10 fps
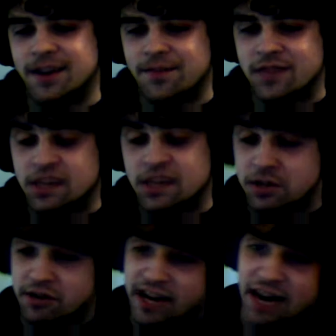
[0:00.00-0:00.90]
Especially
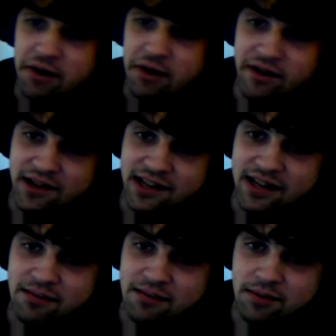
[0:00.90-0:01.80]
right now,
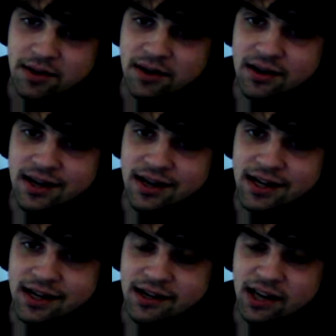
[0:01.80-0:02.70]
obviously, but
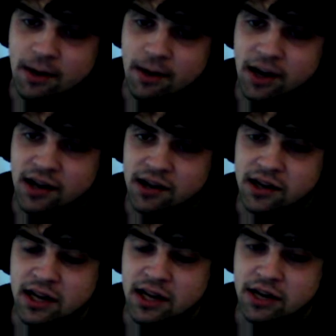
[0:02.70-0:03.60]
thinking about it as
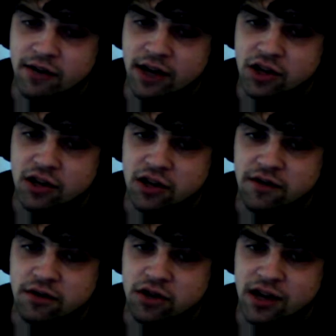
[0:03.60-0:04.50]
an interaction in the
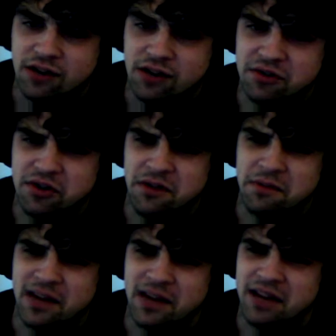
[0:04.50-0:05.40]
future. I also don't know if he's
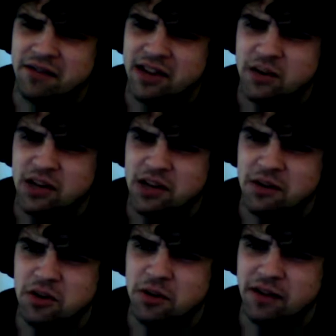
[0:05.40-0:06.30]
playing Flicker Wisp. Can
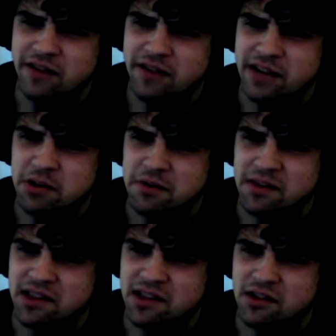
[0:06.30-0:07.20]
you play Flicker Wisp if
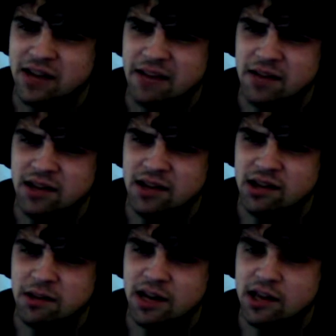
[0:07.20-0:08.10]
this is your land base? I
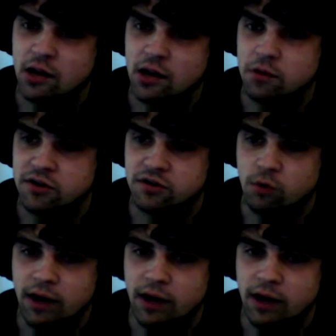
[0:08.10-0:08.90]
mean, I guess they all use white.